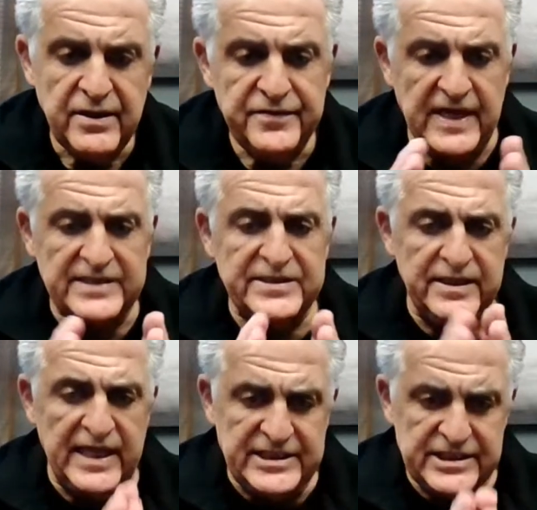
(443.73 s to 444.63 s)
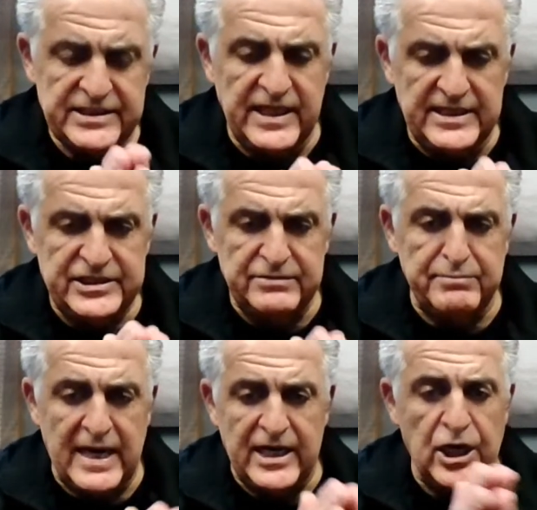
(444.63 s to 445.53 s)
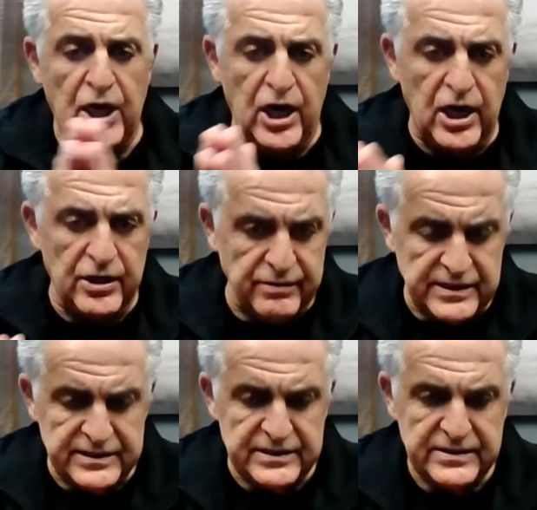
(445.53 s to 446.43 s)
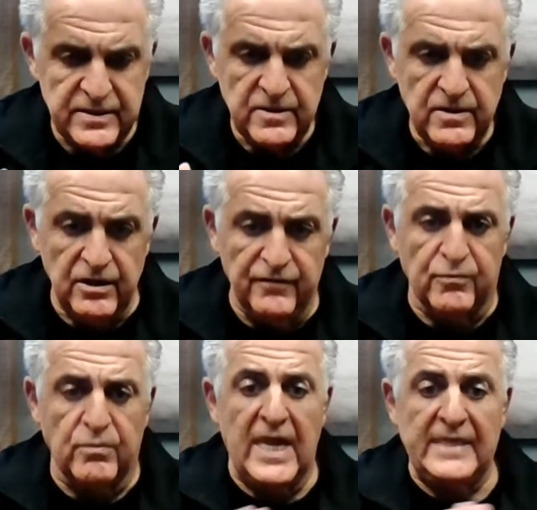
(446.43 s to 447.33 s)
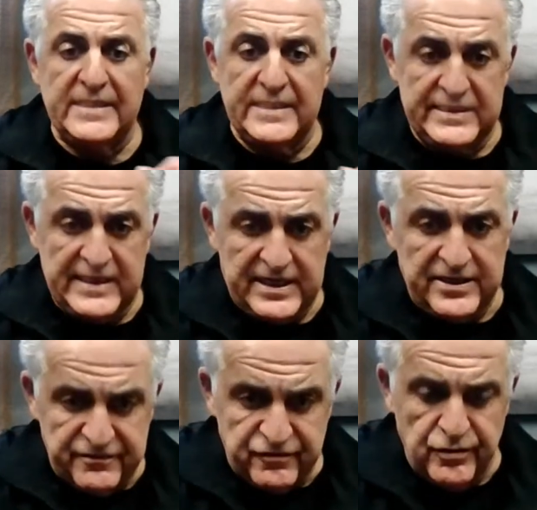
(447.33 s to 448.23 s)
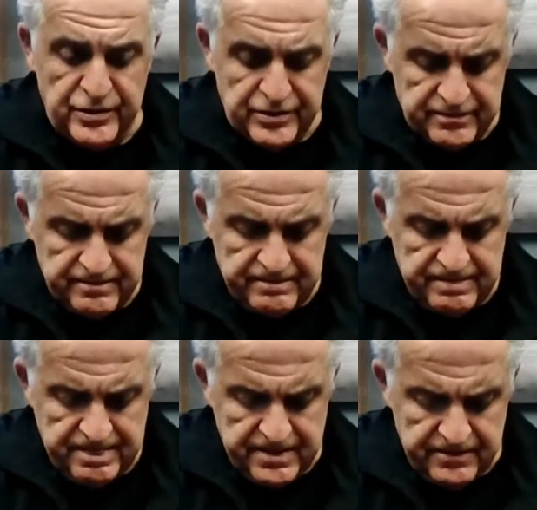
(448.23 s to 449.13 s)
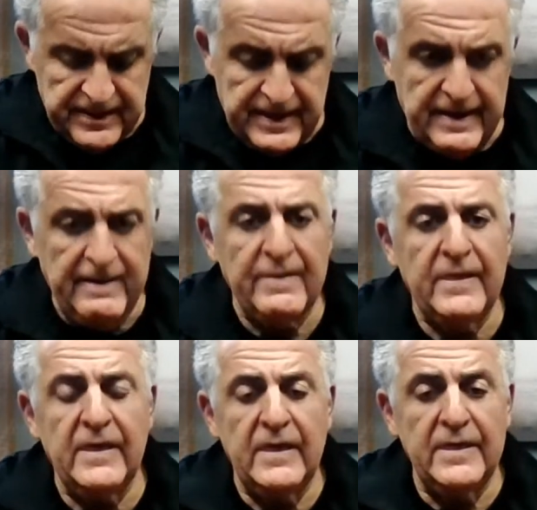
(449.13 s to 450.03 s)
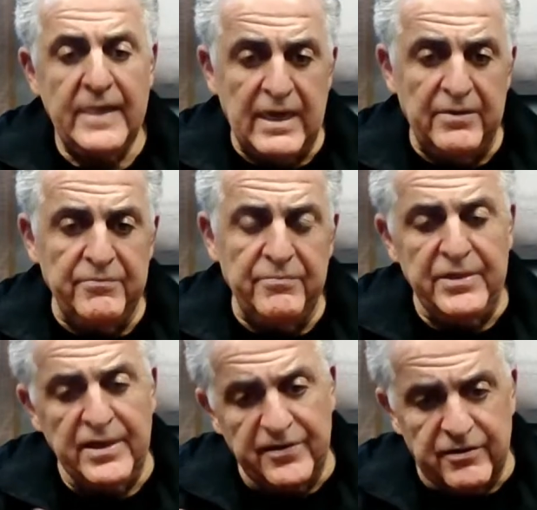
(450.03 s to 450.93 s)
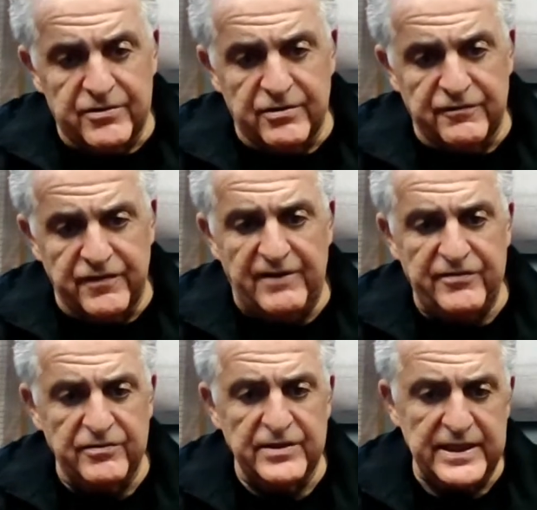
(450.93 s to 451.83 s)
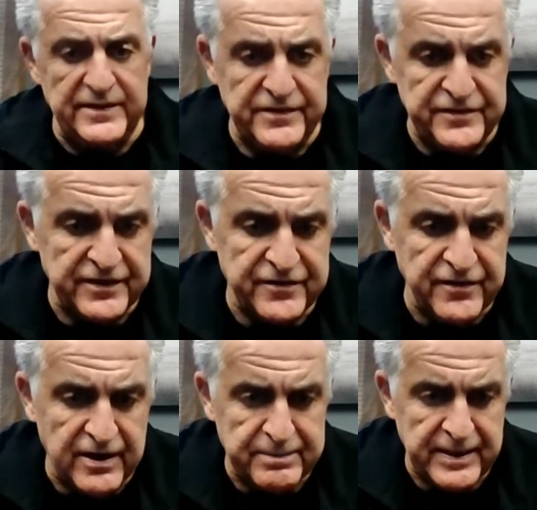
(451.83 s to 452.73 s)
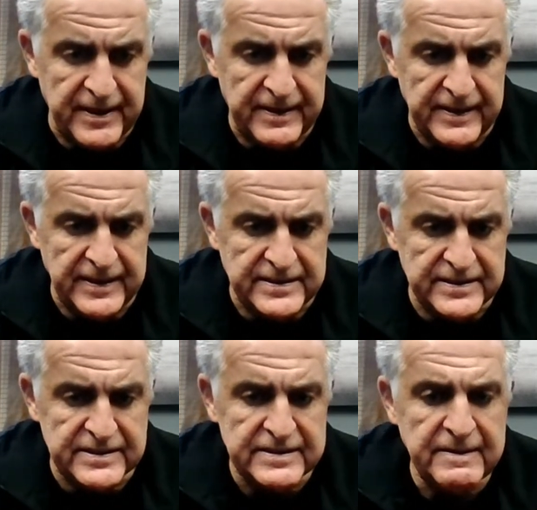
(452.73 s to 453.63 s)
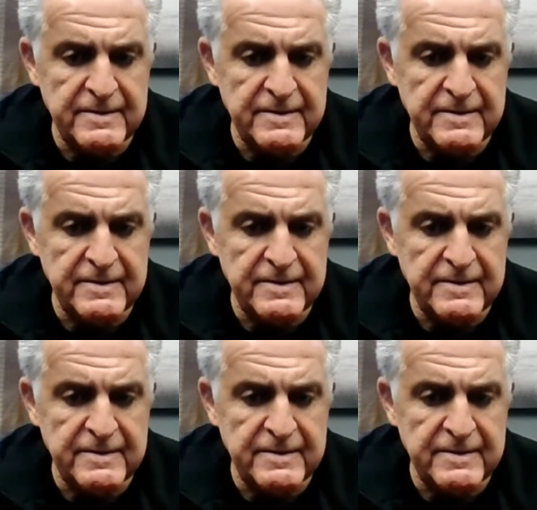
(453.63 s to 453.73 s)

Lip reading: that's legislation by Congress overrides an executive order. Okay? Now, the other kerfluffle in the TikTok ban is